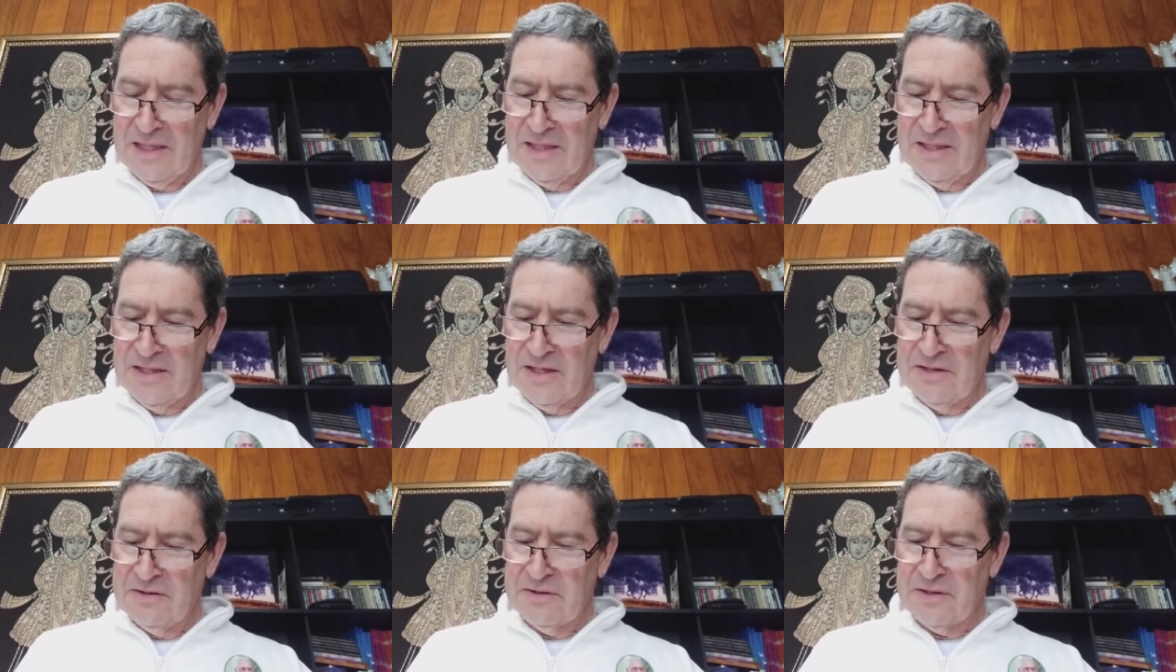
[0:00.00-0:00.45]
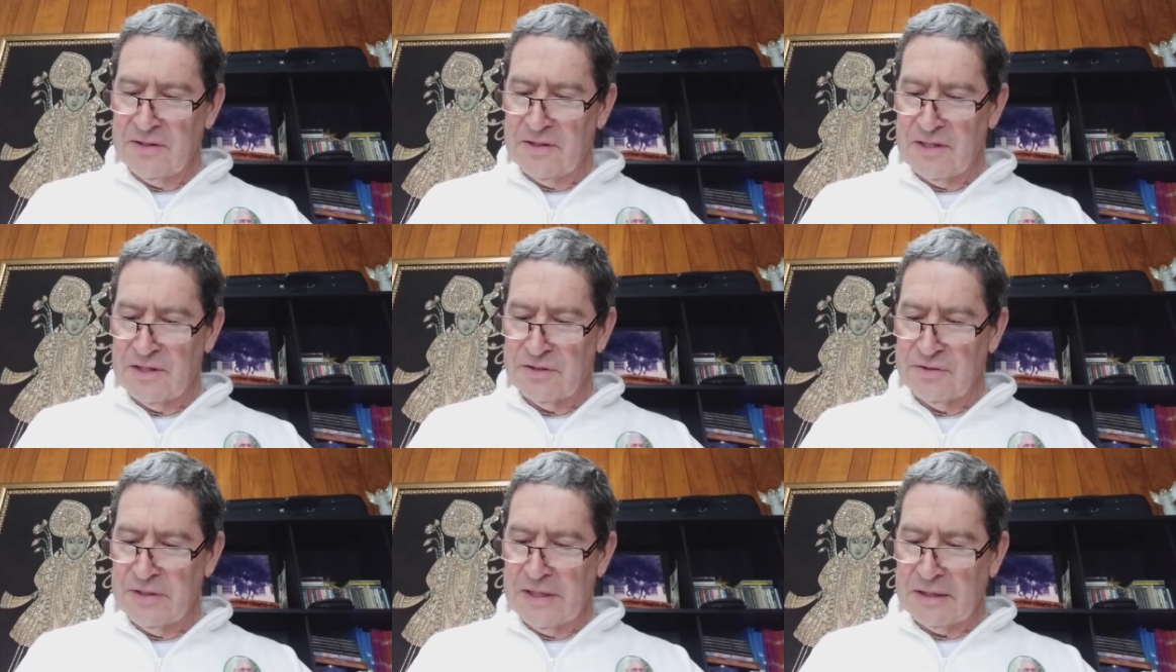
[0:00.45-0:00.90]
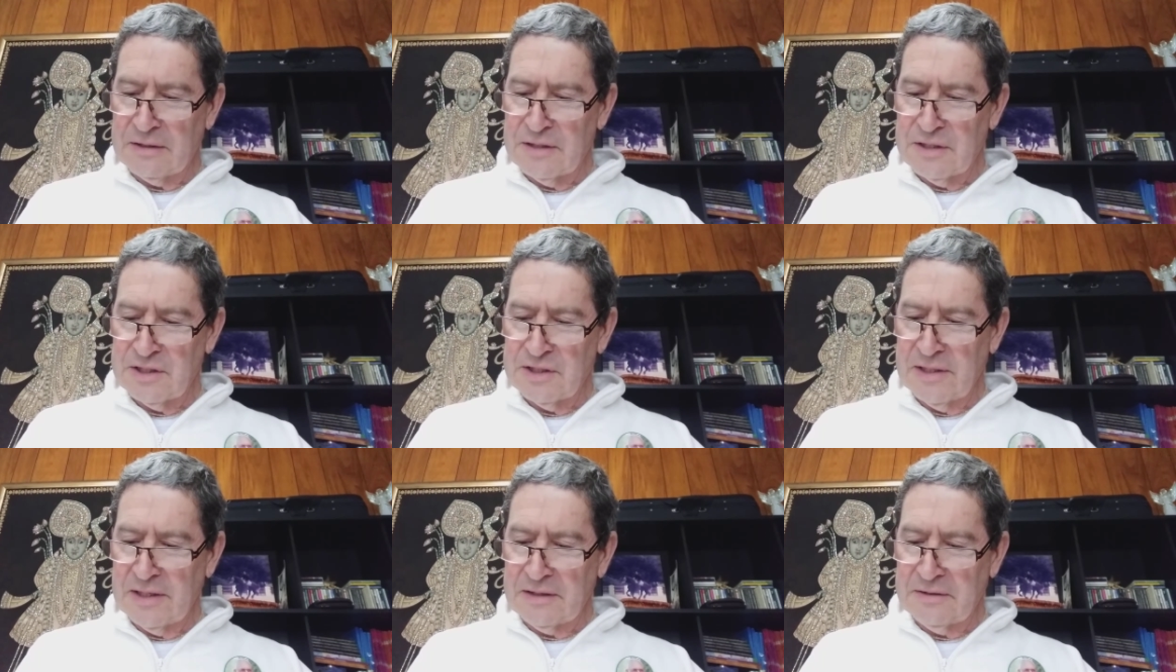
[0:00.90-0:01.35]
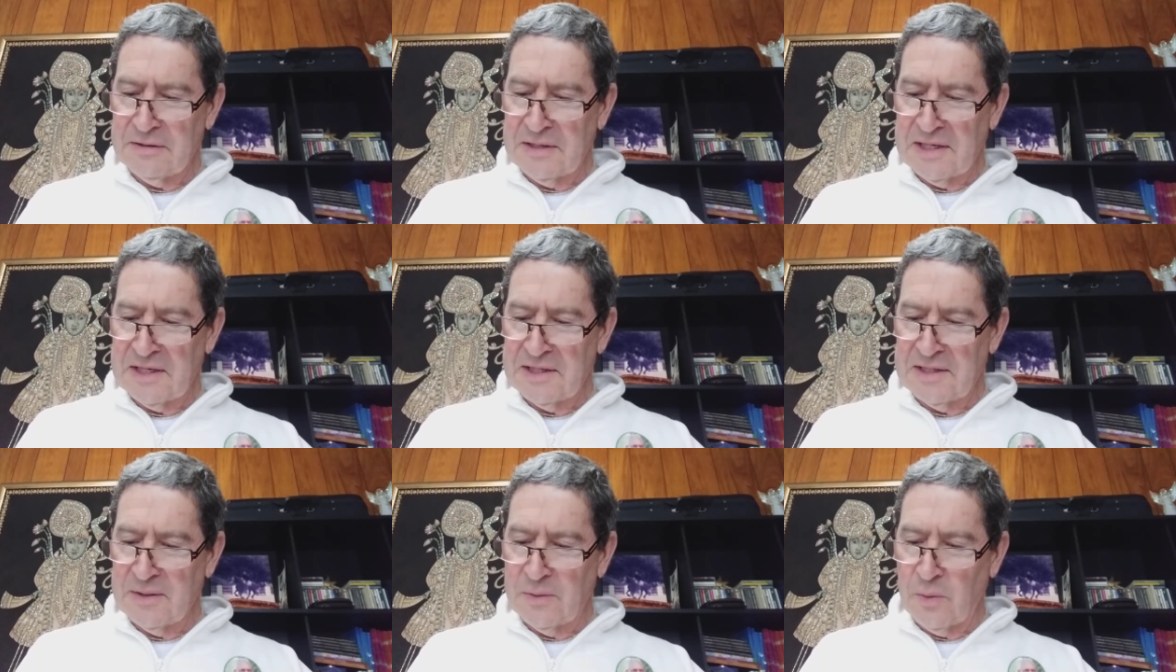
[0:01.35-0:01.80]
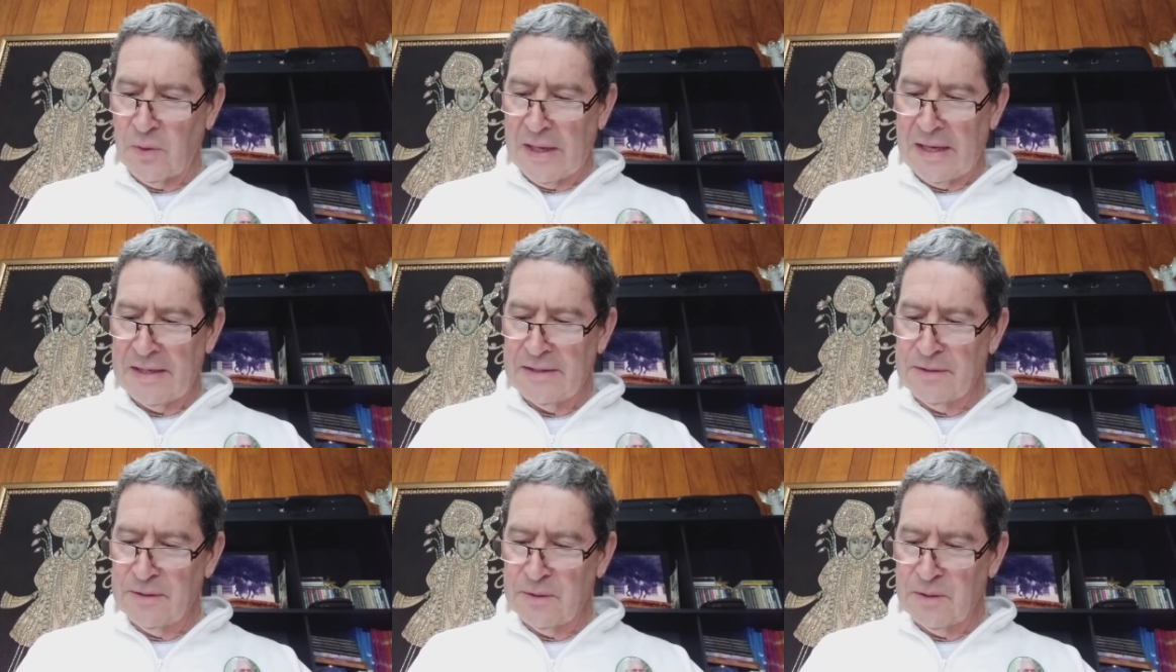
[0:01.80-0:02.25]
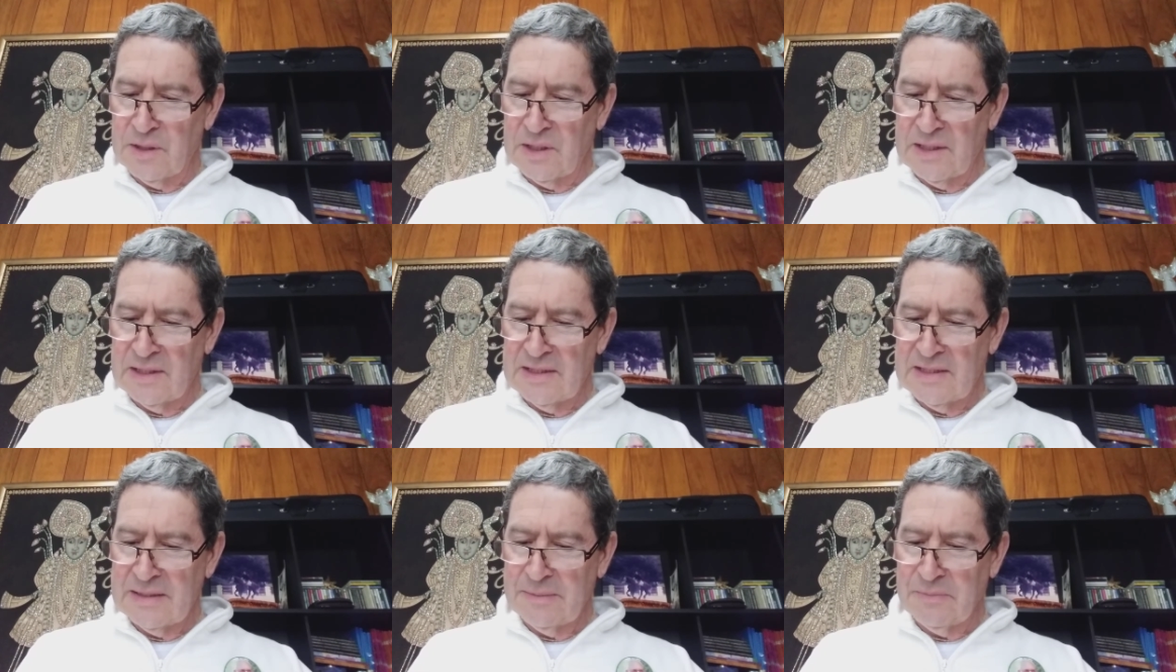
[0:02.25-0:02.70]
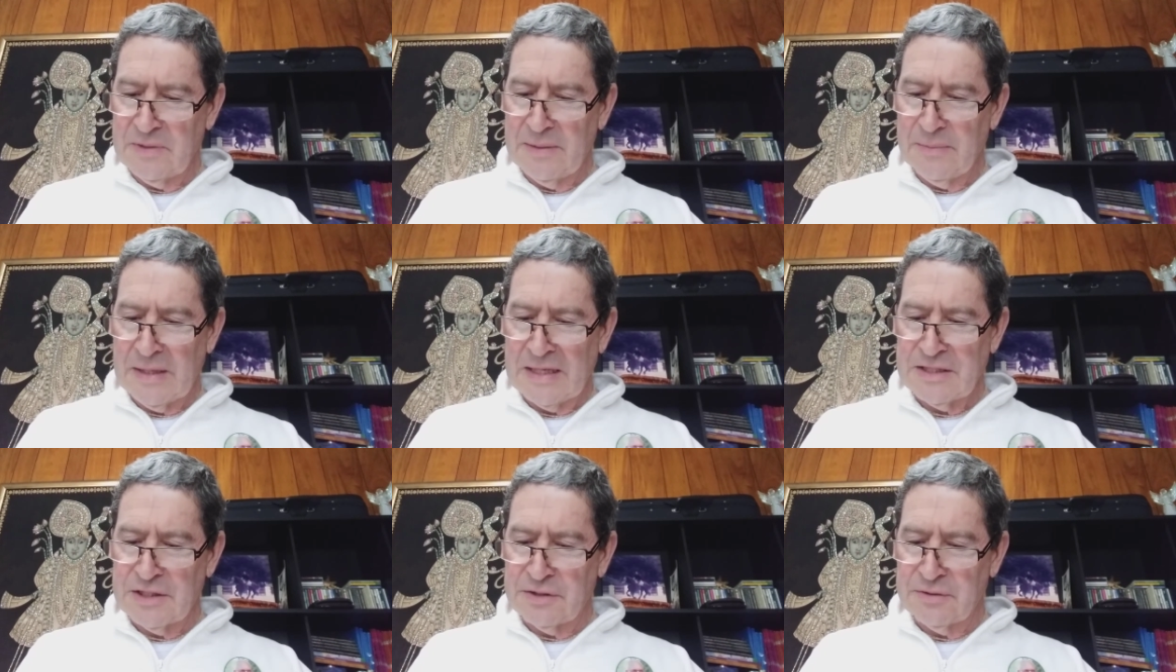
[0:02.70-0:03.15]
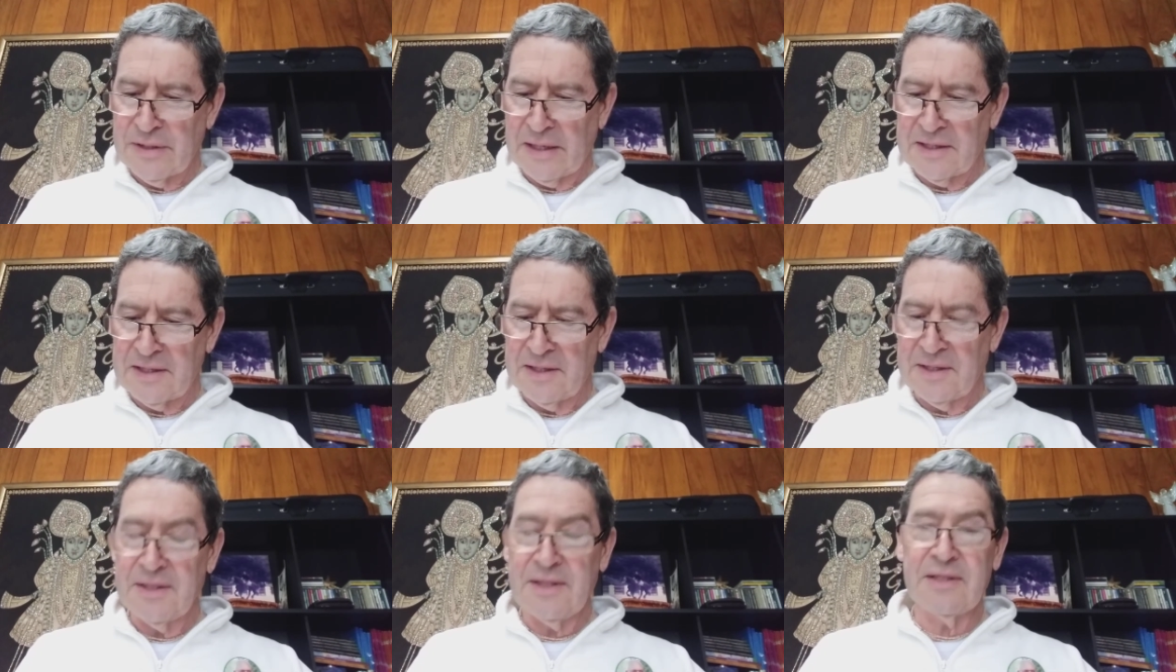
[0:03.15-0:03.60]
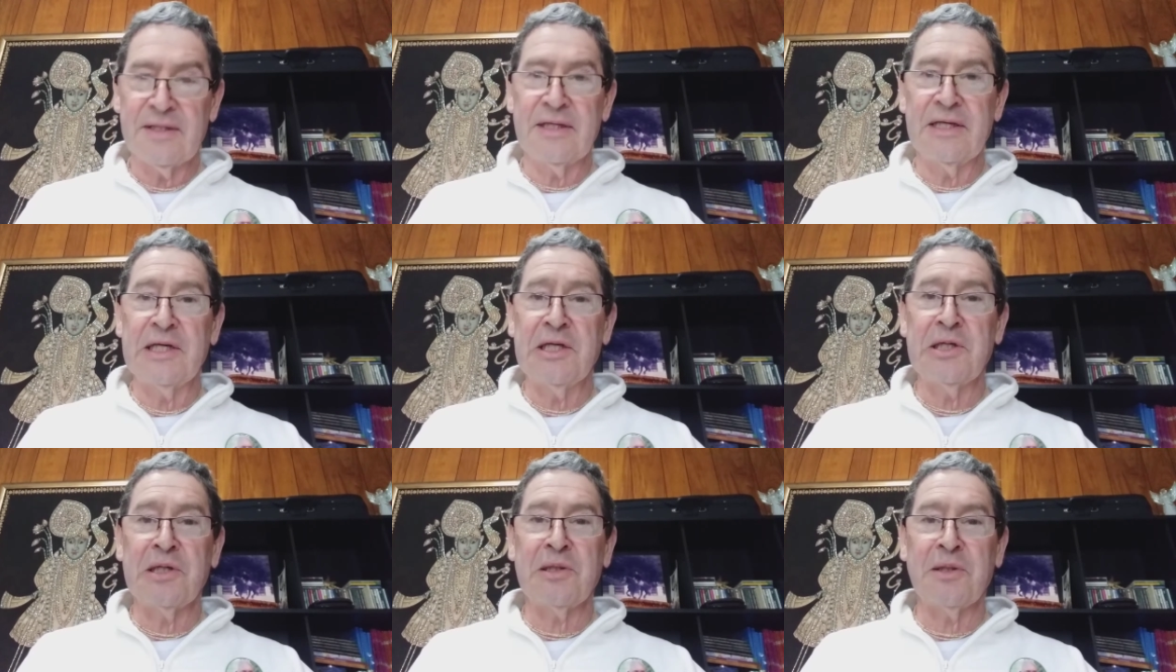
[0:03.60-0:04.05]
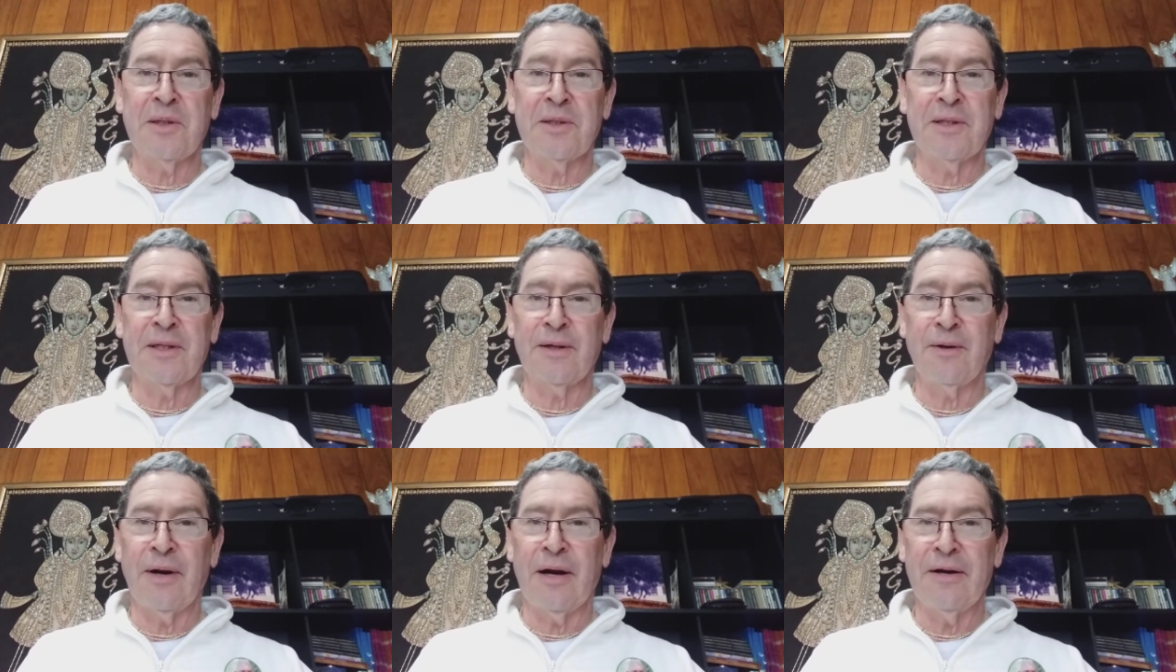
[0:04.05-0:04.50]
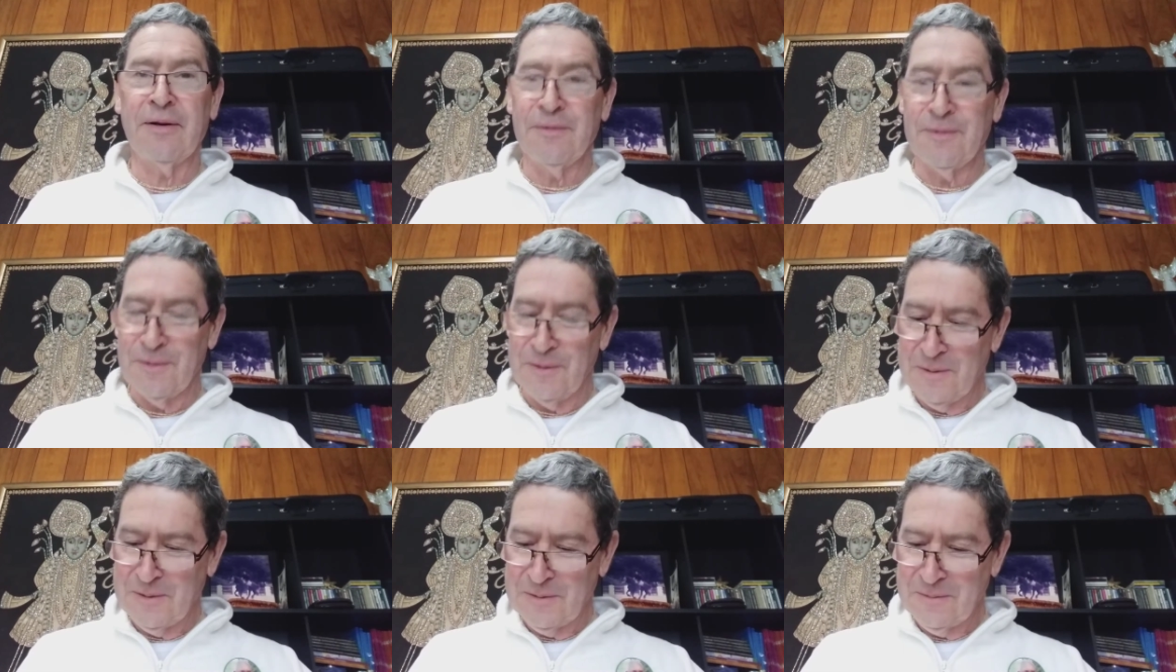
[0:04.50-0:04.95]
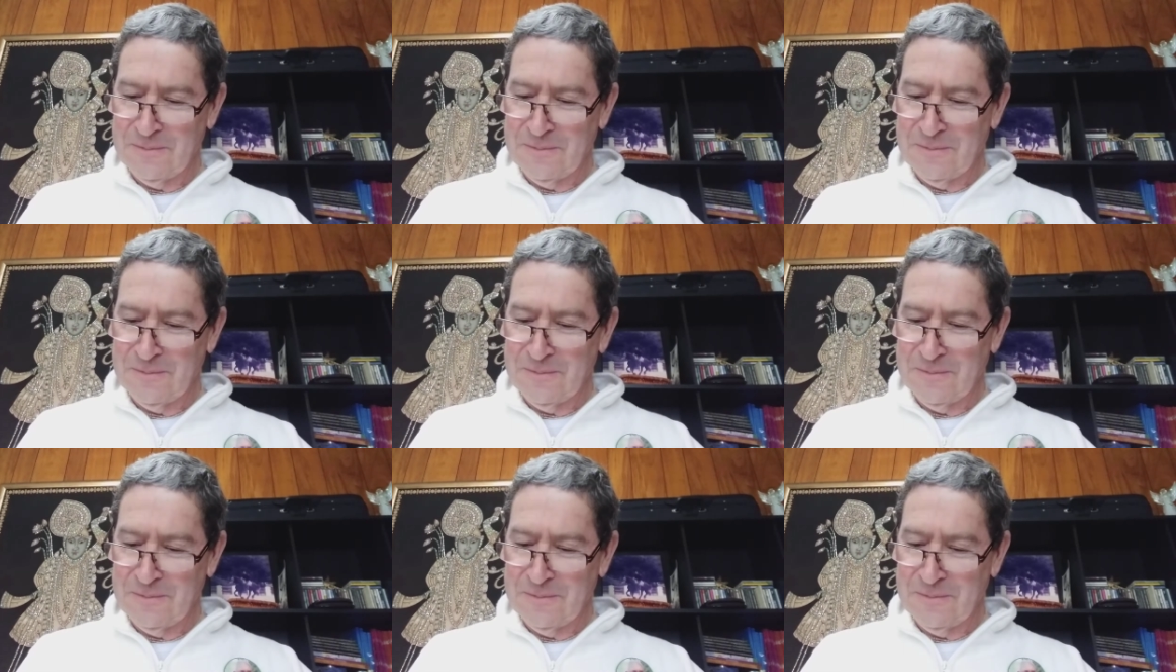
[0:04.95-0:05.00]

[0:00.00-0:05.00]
Hearing this, Shri Krishna created a wide kund simply by striking his heel on the ground.